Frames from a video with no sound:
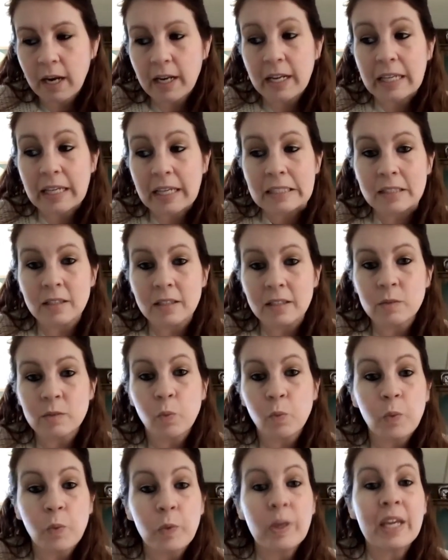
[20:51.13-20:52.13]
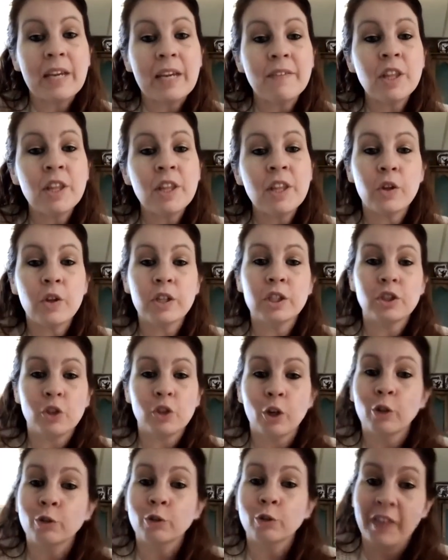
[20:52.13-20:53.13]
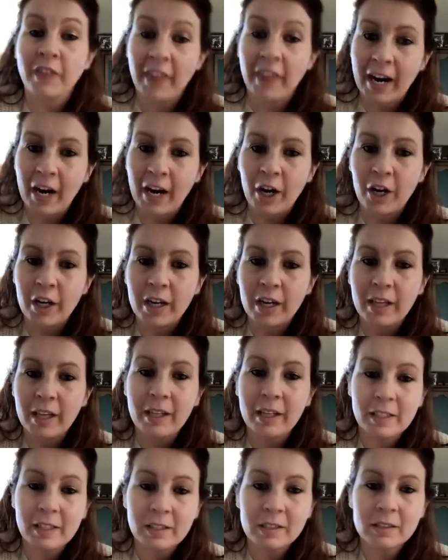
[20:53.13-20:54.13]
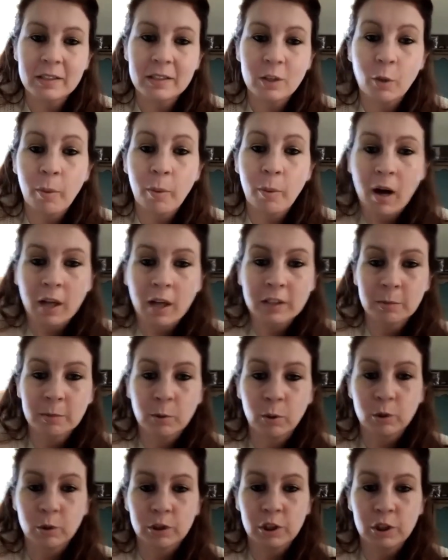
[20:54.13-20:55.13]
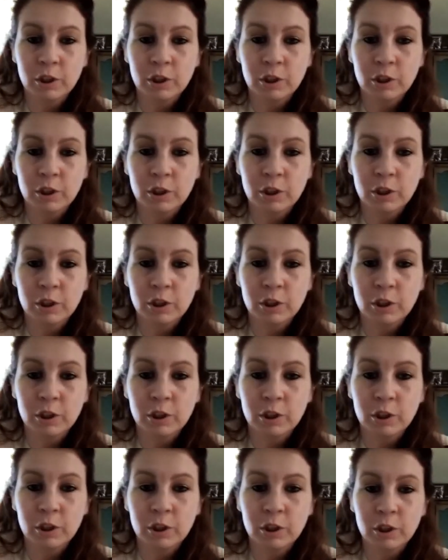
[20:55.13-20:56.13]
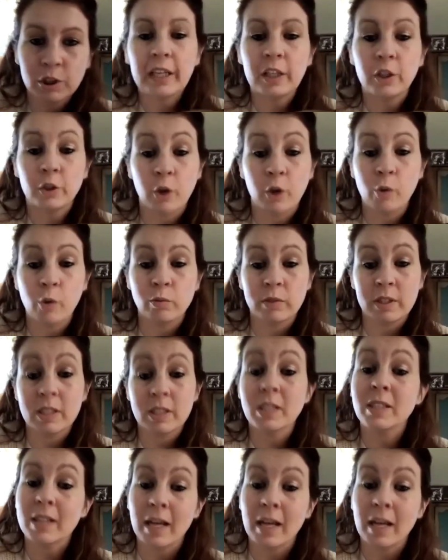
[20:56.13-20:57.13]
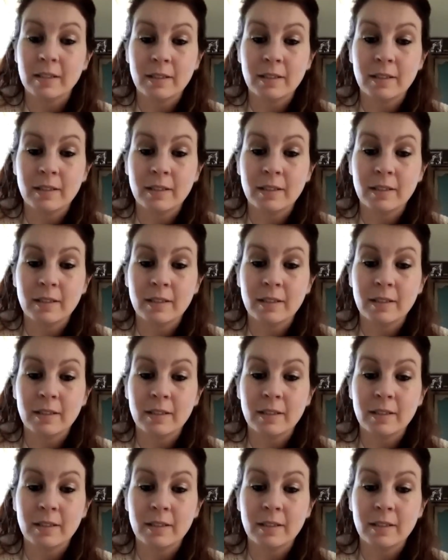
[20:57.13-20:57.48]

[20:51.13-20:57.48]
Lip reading: is, even though the struggle is there, it is still possible to, you know, create your own success,